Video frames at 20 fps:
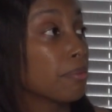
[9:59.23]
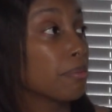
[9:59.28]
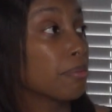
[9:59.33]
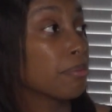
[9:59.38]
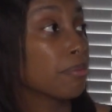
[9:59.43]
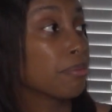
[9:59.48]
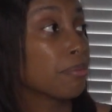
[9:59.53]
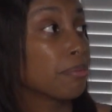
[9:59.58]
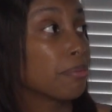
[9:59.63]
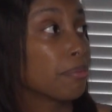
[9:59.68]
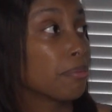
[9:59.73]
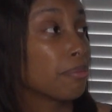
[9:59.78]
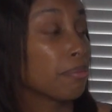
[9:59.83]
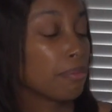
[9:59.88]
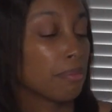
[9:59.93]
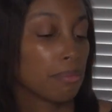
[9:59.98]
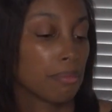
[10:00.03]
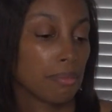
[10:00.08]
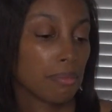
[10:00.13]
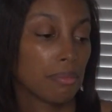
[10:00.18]

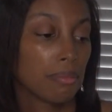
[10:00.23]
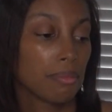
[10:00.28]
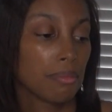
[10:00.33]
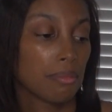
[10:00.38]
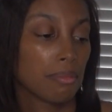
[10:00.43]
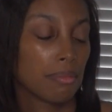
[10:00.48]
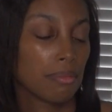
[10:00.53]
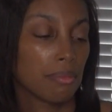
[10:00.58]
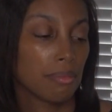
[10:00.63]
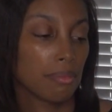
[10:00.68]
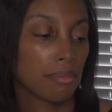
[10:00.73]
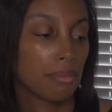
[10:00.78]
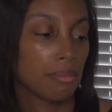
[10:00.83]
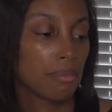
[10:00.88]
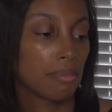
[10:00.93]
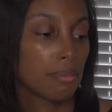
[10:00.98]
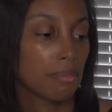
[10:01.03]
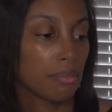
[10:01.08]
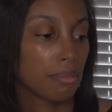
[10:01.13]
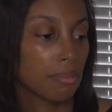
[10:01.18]

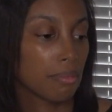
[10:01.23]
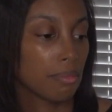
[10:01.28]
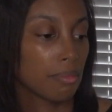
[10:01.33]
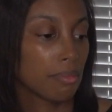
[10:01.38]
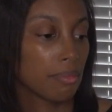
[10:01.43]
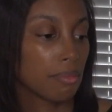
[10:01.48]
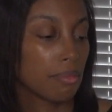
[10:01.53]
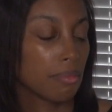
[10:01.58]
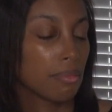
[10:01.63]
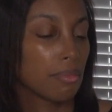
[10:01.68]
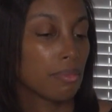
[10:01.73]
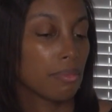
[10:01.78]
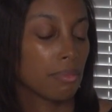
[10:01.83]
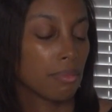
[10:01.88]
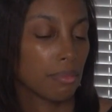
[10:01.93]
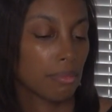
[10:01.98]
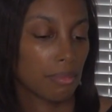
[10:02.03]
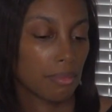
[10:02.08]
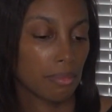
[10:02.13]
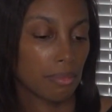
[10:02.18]

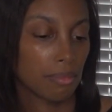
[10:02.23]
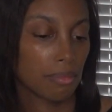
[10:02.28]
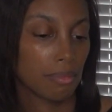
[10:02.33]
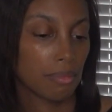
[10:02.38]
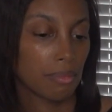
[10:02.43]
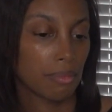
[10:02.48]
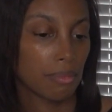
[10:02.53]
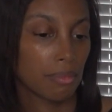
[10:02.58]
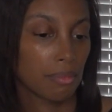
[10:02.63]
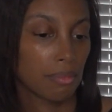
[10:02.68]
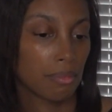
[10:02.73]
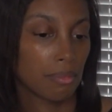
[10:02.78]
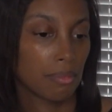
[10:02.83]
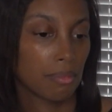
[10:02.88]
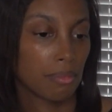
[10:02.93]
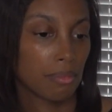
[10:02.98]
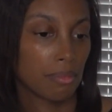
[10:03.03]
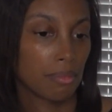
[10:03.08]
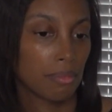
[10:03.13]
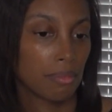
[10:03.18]

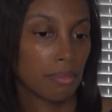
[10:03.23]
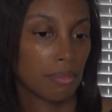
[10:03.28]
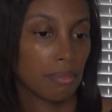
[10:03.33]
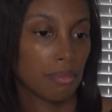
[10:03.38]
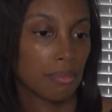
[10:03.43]
(not speaking)